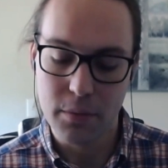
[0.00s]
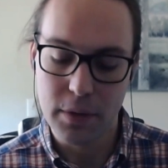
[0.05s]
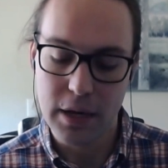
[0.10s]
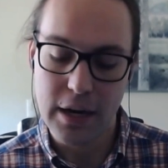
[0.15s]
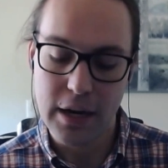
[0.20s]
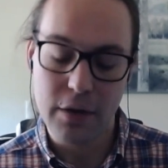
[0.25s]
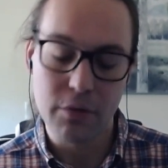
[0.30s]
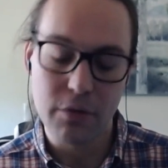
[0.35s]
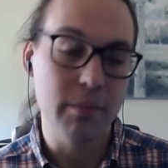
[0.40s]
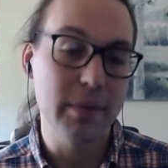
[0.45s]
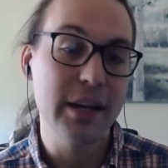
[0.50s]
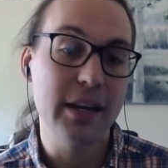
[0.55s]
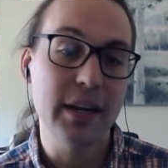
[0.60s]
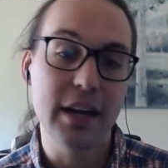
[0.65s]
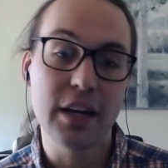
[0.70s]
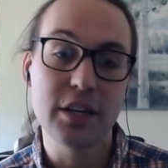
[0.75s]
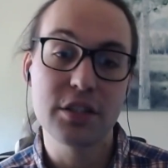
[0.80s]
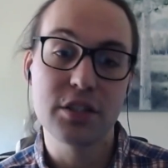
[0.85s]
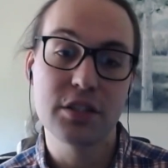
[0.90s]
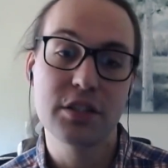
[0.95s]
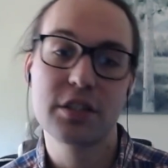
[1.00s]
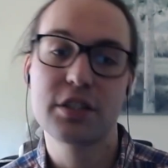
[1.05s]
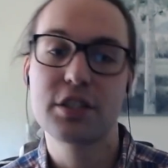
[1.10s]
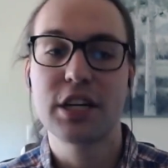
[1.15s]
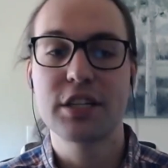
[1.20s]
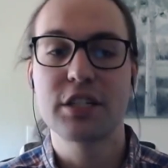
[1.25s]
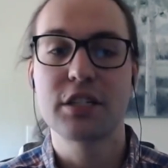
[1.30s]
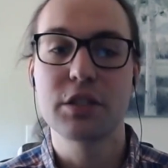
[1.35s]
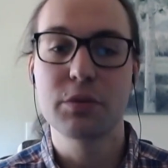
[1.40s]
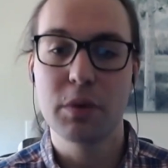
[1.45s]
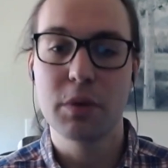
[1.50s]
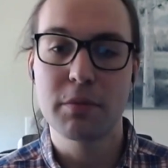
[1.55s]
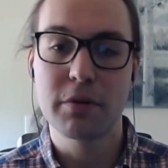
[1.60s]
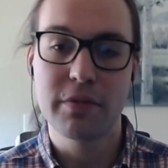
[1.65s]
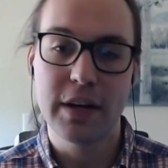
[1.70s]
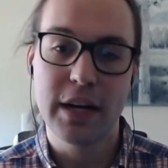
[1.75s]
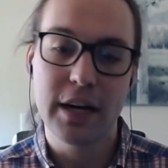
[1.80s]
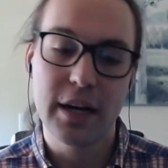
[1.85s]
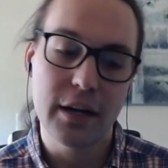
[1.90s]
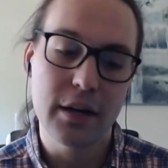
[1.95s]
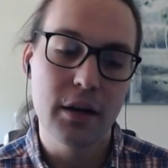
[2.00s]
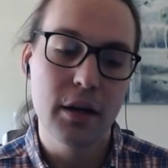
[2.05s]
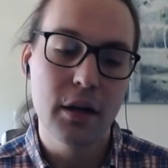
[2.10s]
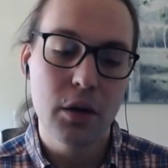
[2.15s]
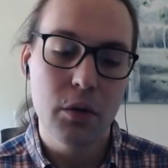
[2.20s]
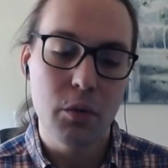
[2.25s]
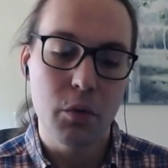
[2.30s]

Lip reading: any remediation suggestions we provide